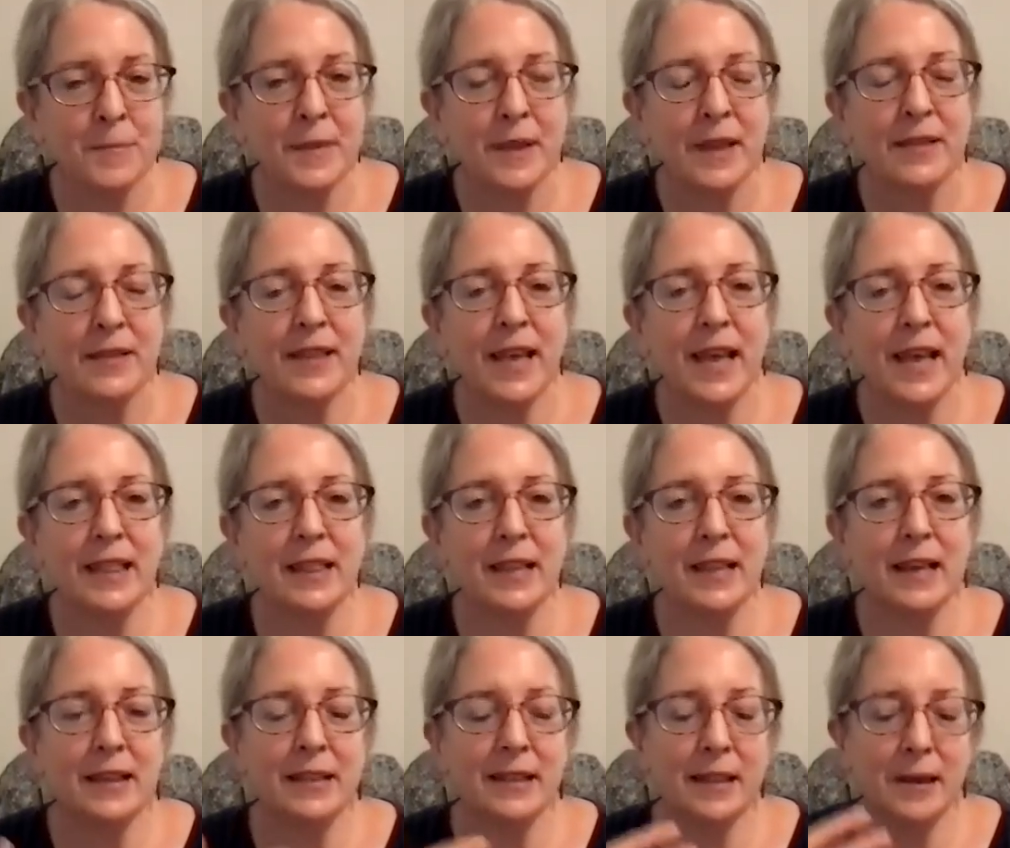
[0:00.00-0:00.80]

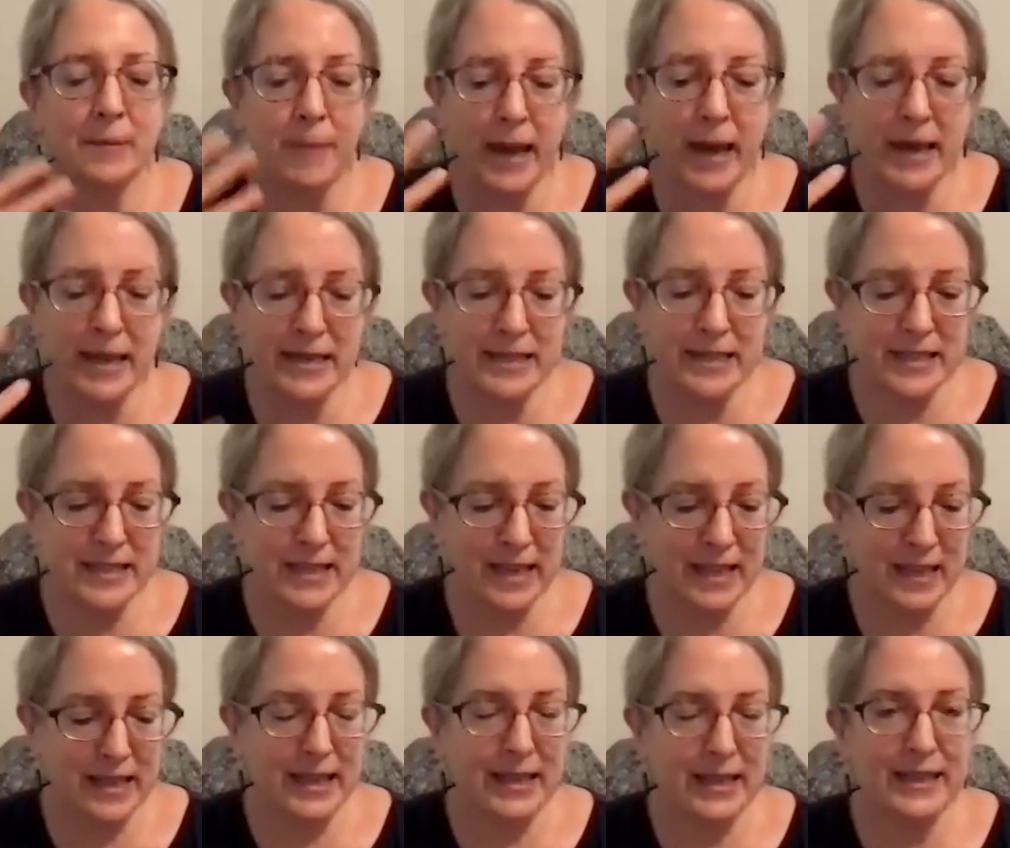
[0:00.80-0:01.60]
then the mind is
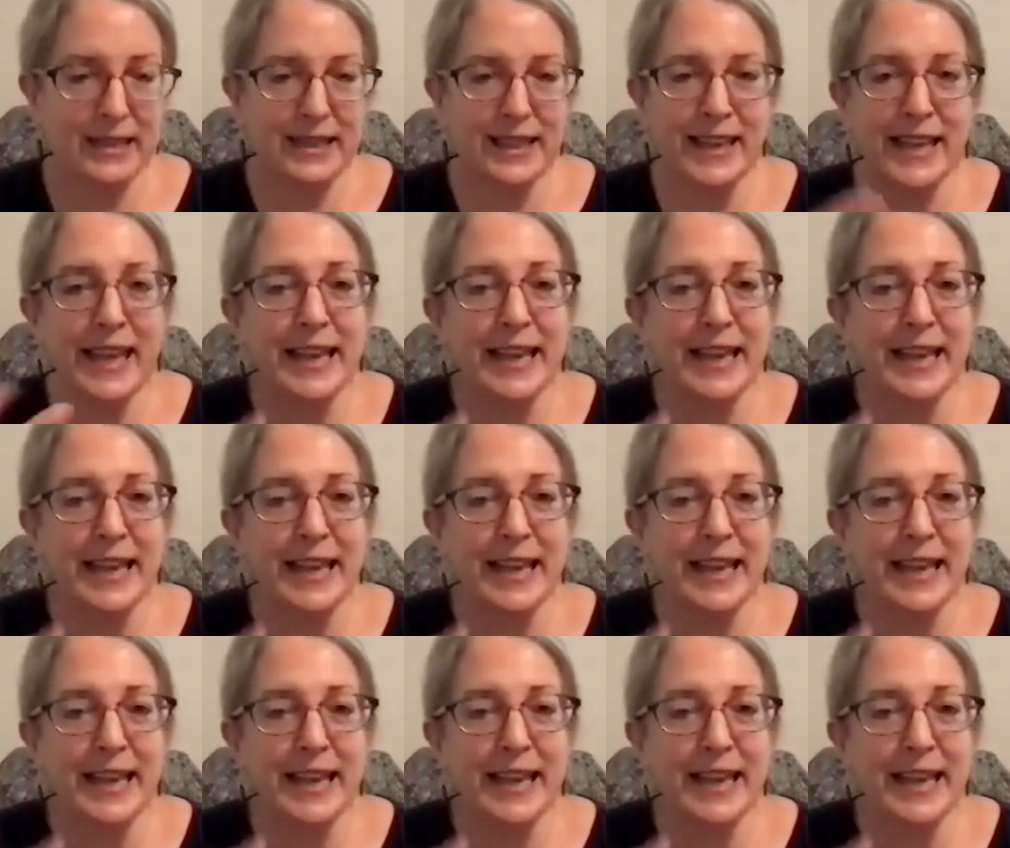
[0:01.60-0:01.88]
like